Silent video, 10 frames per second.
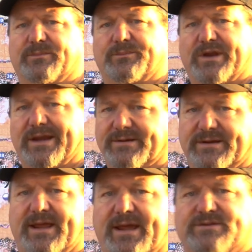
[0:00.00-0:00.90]
we
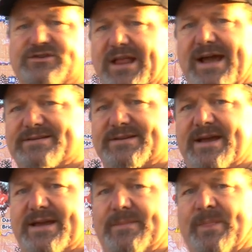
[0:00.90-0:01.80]
didn't catch last
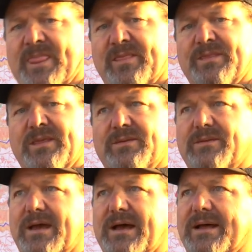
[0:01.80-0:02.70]
night.
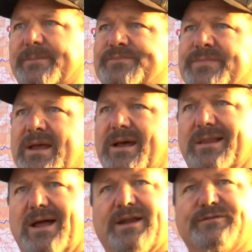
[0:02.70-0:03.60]
A
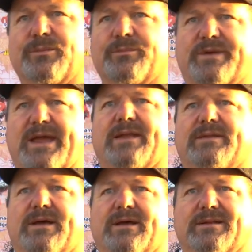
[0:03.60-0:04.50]
lot of them,
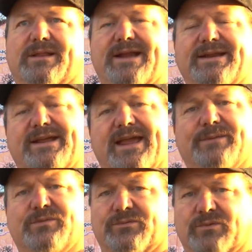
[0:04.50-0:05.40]
the lightning
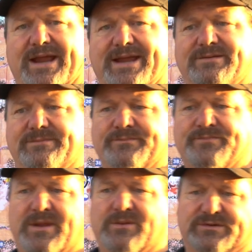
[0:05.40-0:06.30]
came with rain.
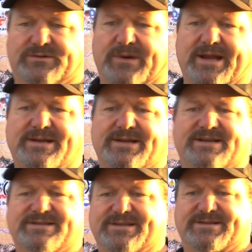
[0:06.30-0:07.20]
What the rain
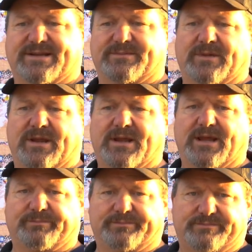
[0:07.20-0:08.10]
does is it
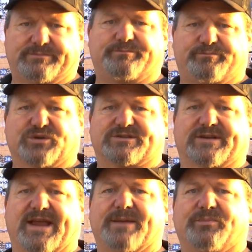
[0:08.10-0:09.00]
puts a
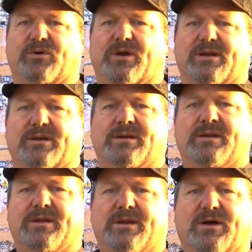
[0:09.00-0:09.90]
damper on
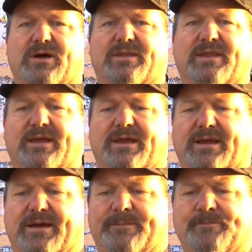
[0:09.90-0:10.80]

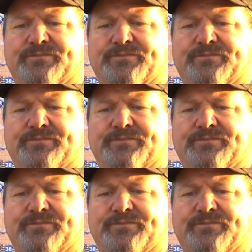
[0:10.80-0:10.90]
the